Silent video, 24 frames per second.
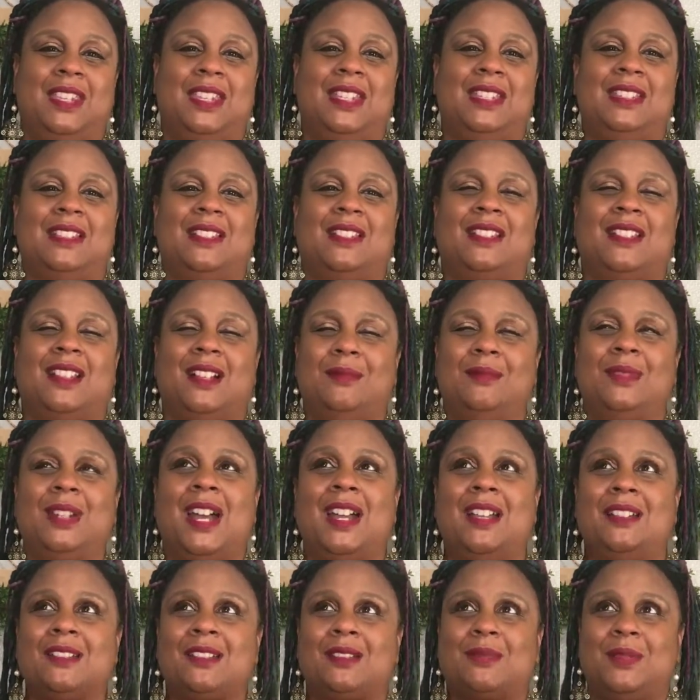thing is
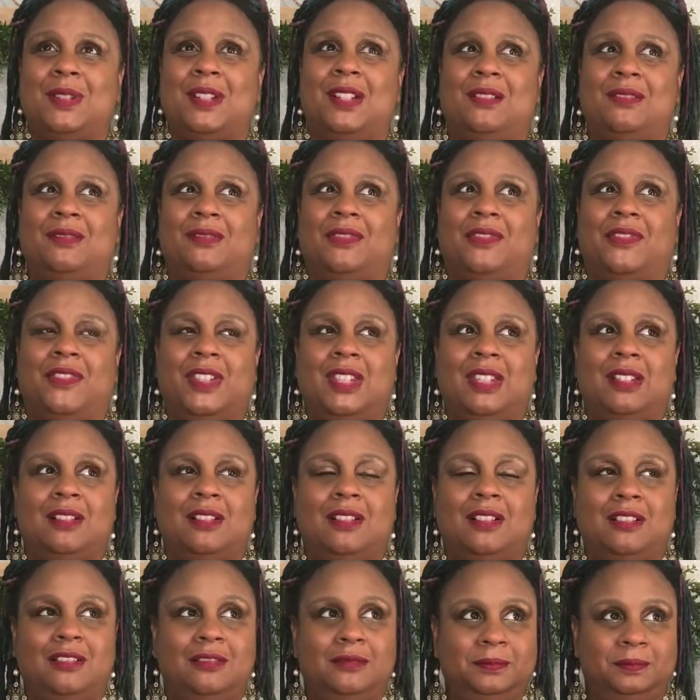sometimes we don't
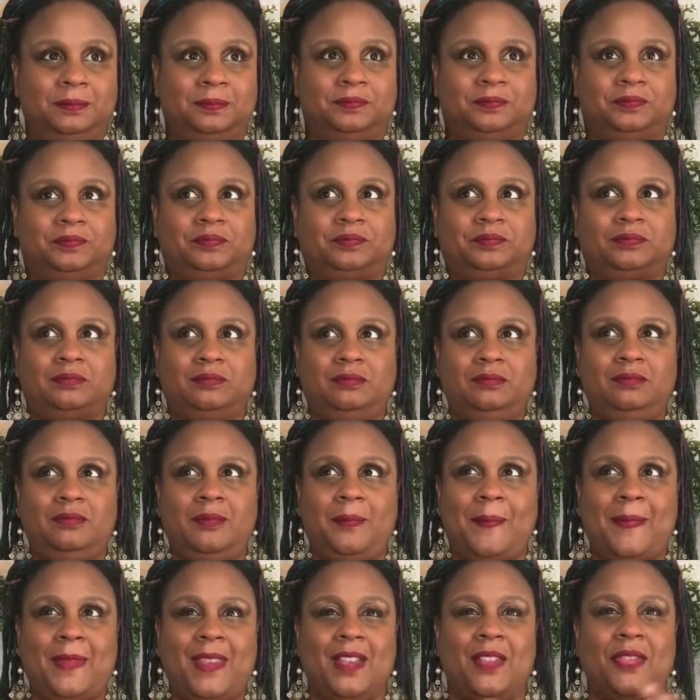feel
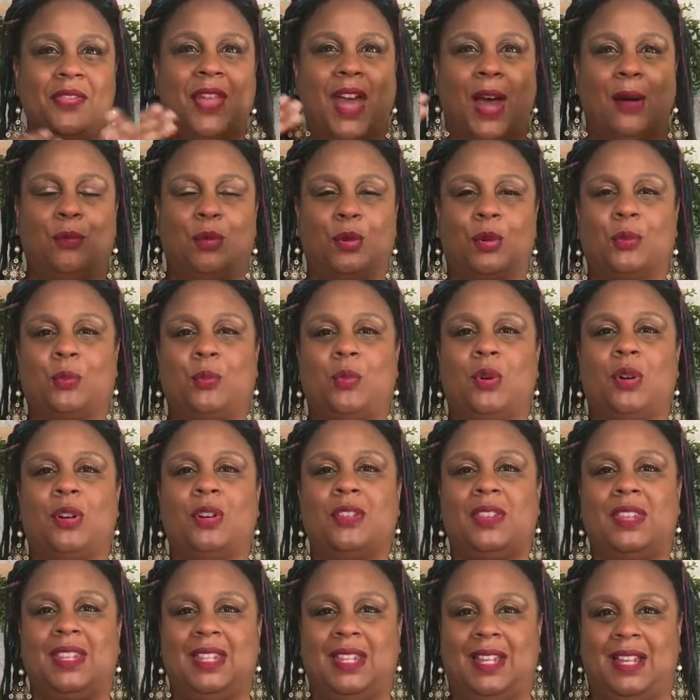that we're
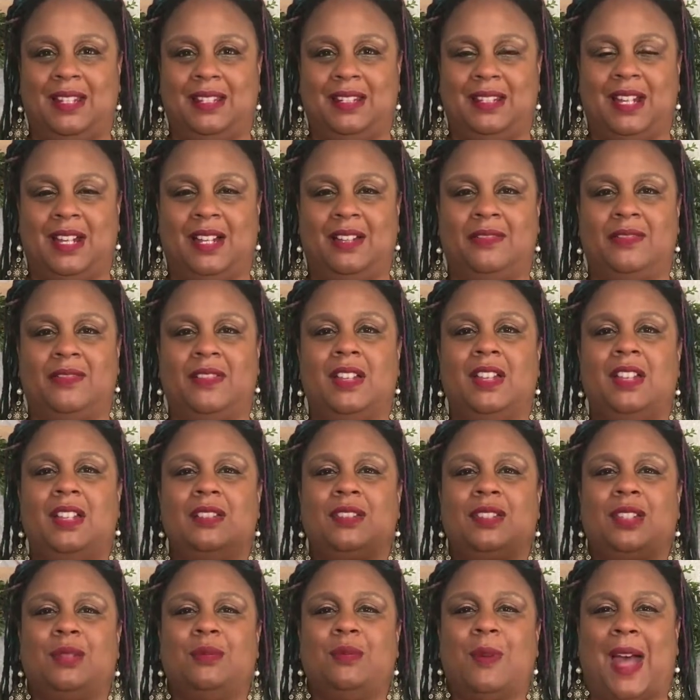worthy enough
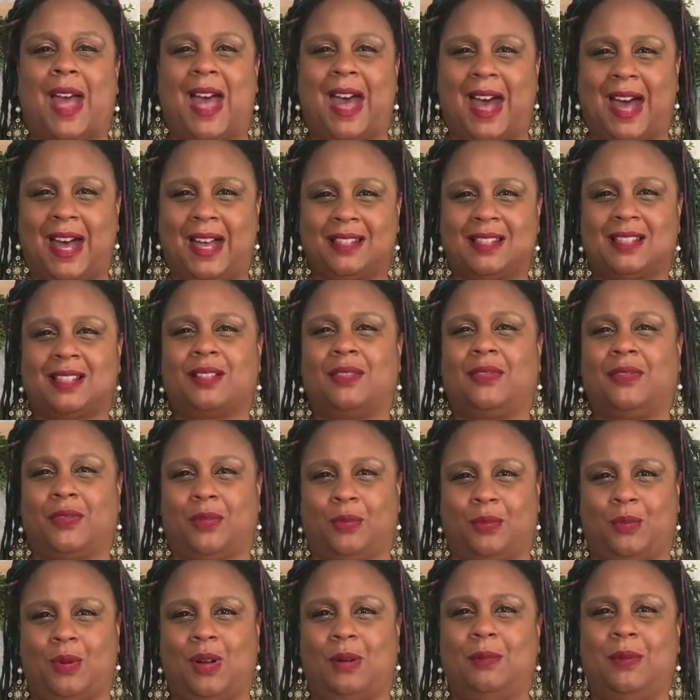to ask for
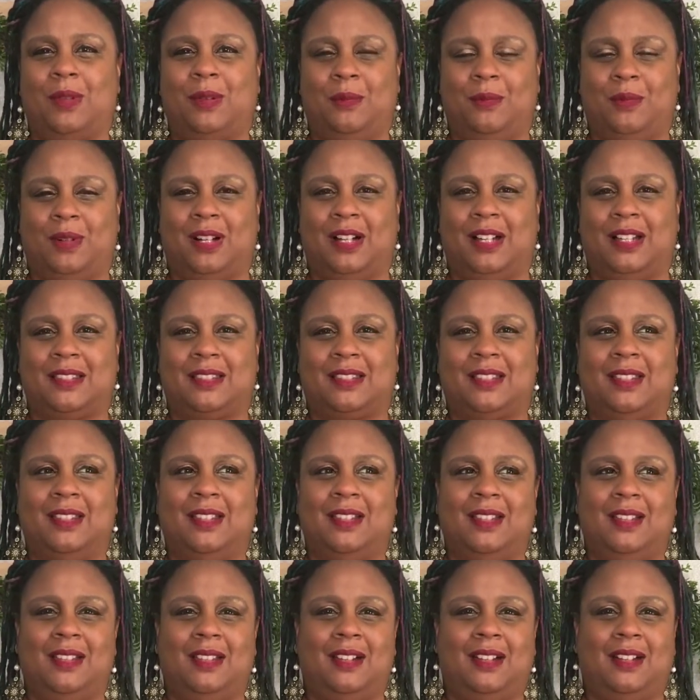what we want.
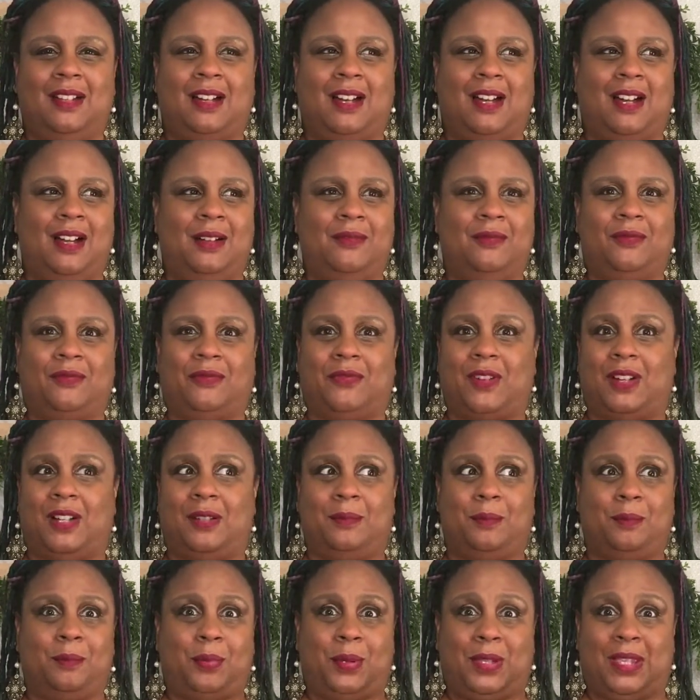
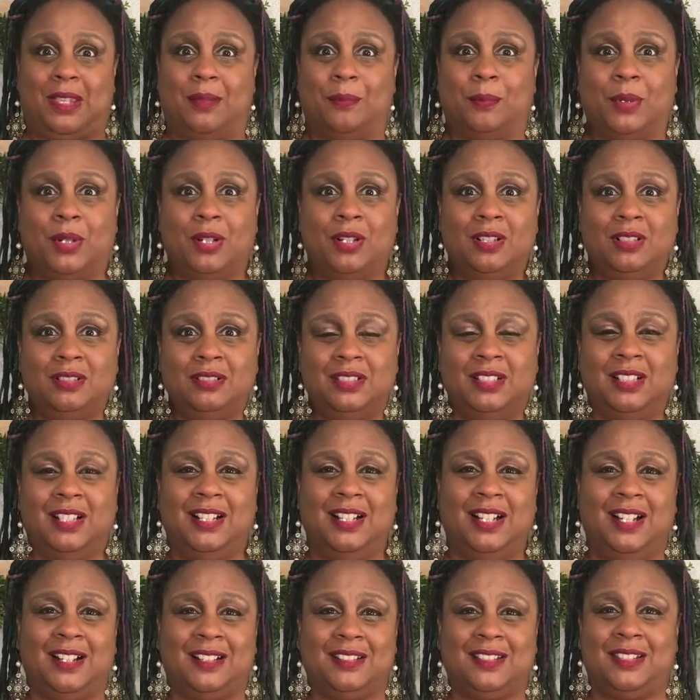from people,
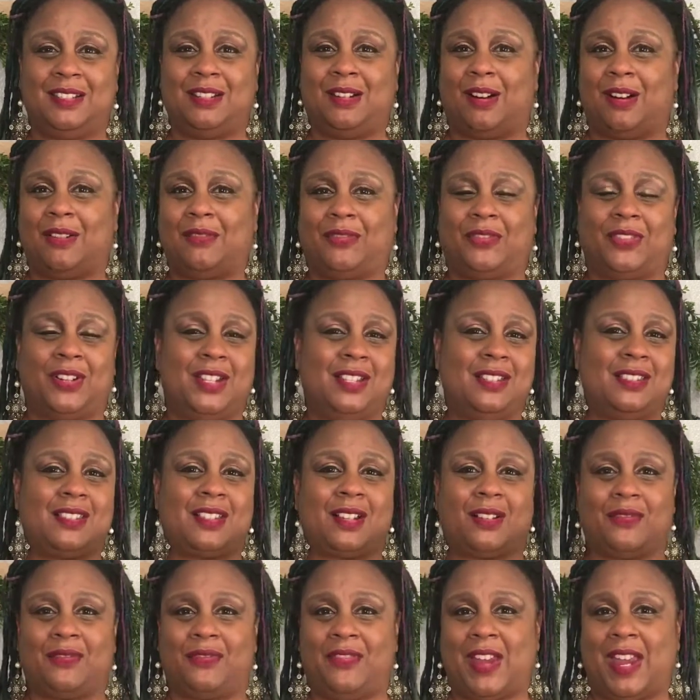our friends,
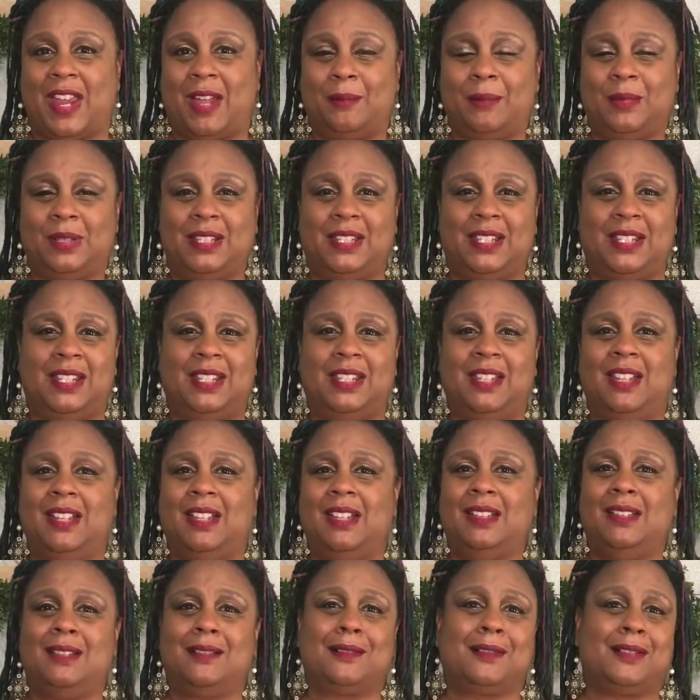our family,
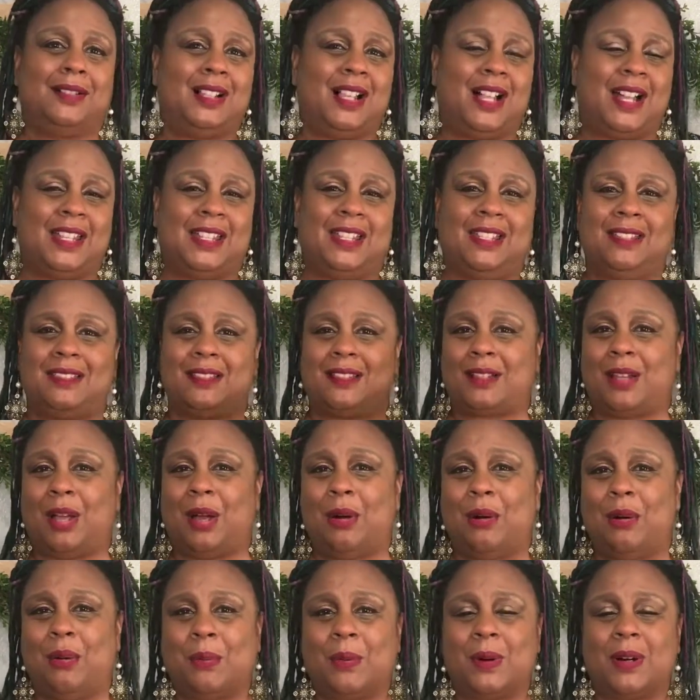clients,
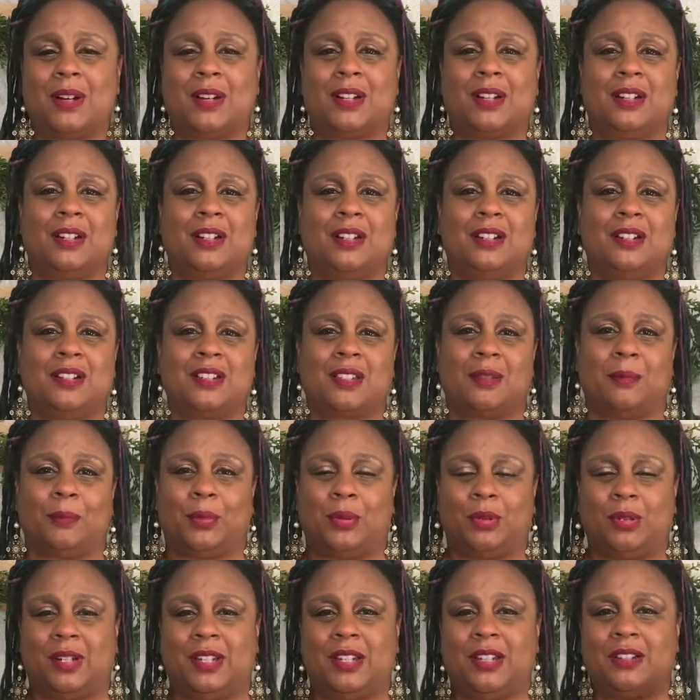co-workers,
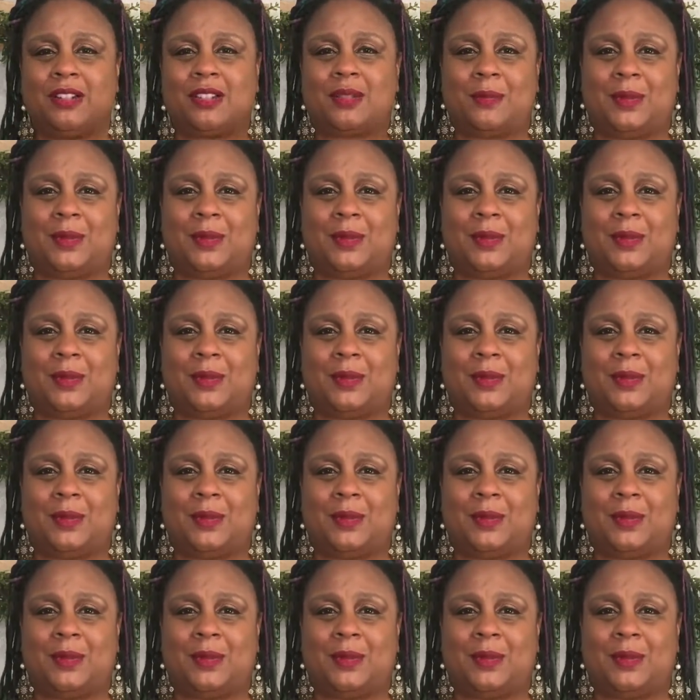employers,